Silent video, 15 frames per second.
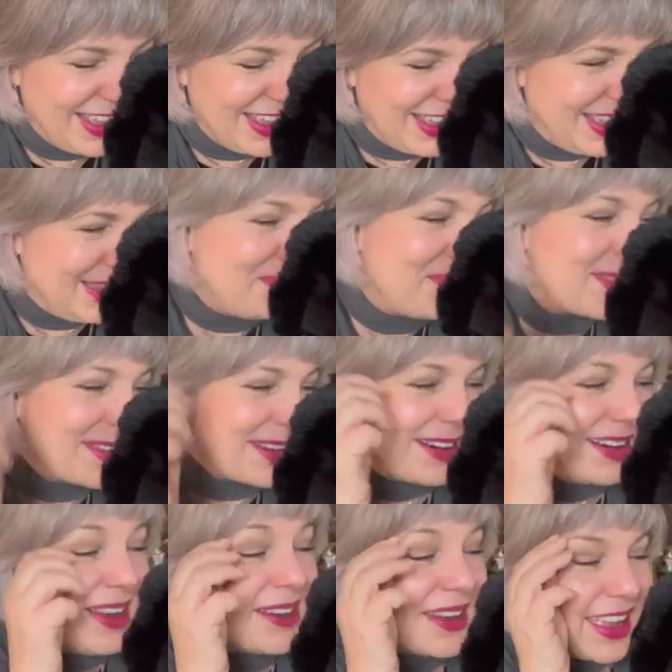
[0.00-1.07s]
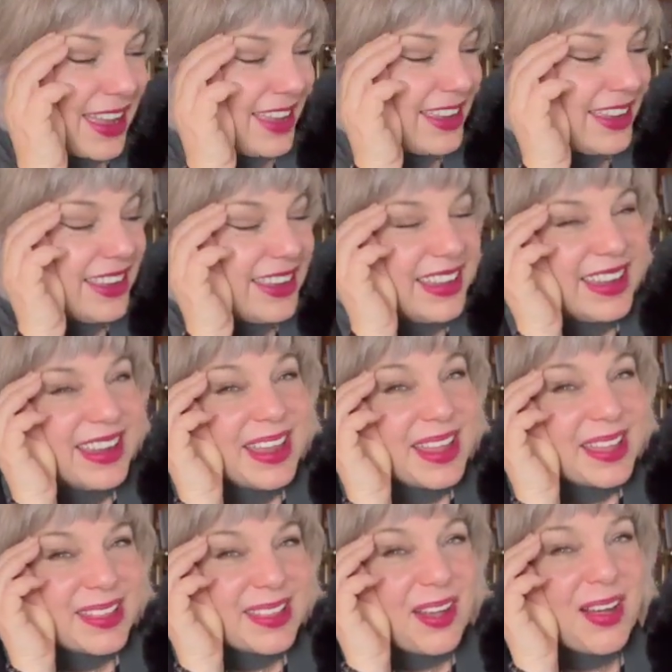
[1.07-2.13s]
I'm sorry. Okay.
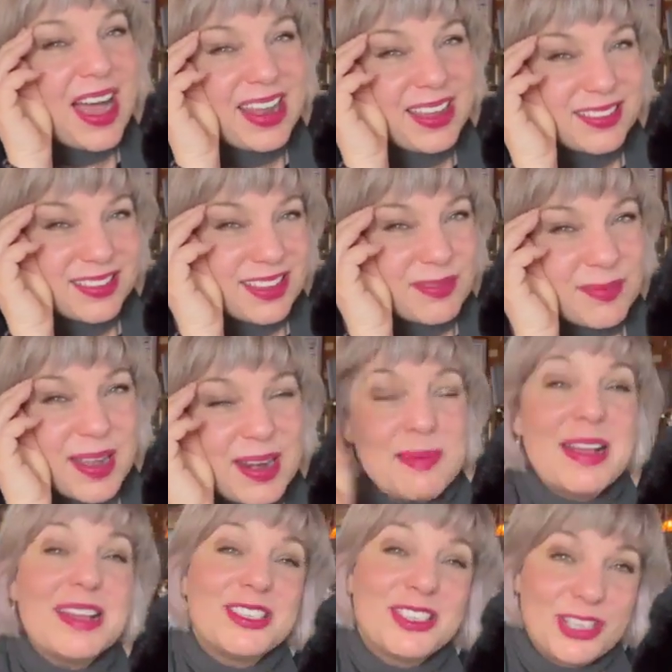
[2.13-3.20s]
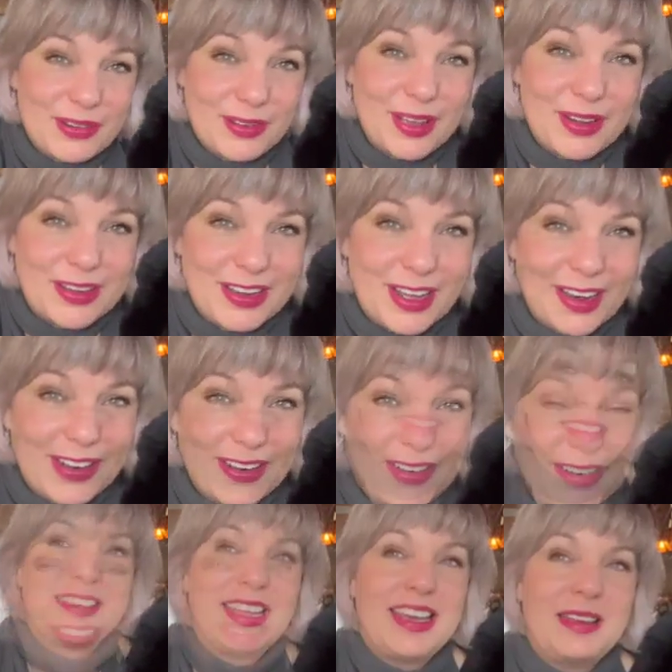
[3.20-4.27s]
So I used to spend about
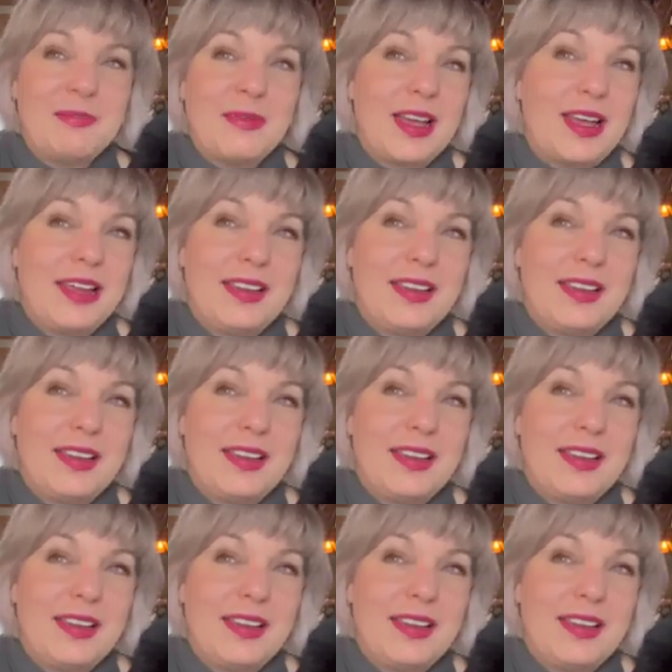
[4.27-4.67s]
$200 getting